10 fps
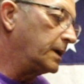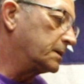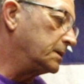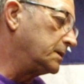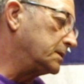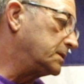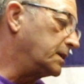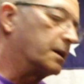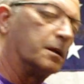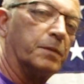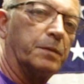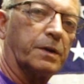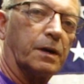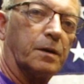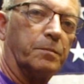back to Second
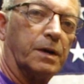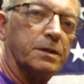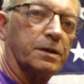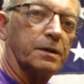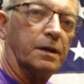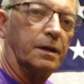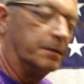Amendment on a Budget.